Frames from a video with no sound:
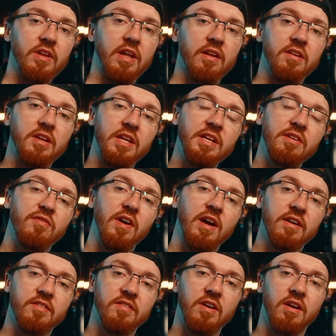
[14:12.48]
that the
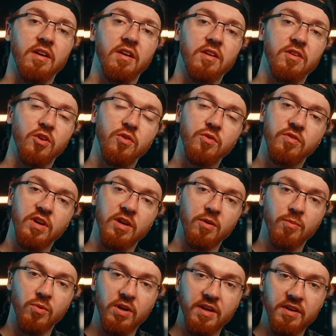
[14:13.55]
effects are not available in